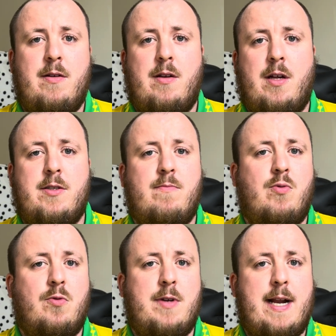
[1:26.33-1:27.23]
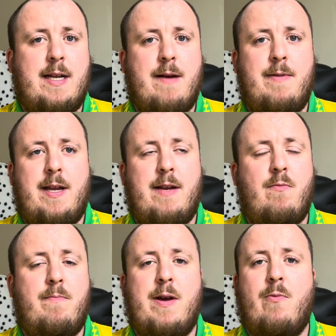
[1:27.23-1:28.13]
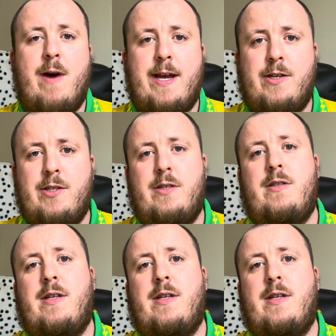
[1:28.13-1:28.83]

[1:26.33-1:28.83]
Lots of Broadhead coming in, big wages